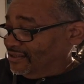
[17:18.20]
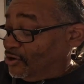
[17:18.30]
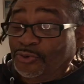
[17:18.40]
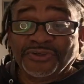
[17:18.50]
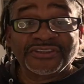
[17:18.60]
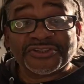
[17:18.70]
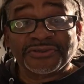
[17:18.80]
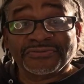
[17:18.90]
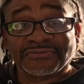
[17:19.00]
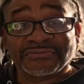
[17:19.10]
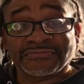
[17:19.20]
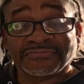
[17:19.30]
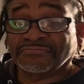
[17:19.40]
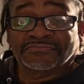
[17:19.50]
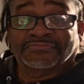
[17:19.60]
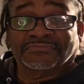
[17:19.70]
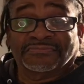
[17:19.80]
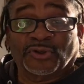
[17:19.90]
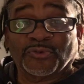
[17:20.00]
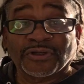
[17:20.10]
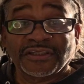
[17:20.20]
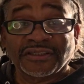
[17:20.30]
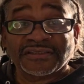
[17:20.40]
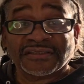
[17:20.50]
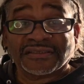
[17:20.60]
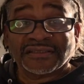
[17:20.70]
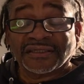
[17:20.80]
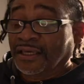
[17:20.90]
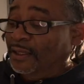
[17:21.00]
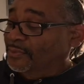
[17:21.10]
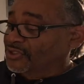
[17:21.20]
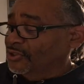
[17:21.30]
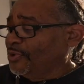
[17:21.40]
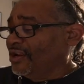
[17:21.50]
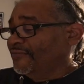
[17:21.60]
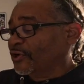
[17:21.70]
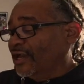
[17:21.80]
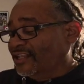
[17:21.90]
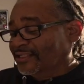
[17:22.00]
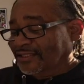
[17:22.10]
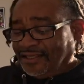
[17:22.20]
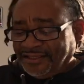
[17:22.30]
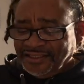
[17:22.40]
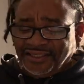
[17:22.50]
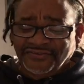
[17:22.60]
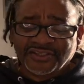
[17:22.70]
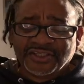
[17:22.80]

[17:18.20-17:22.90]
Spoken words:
own and shoot. It really is. But you know what? I forgot it. I didn't give you the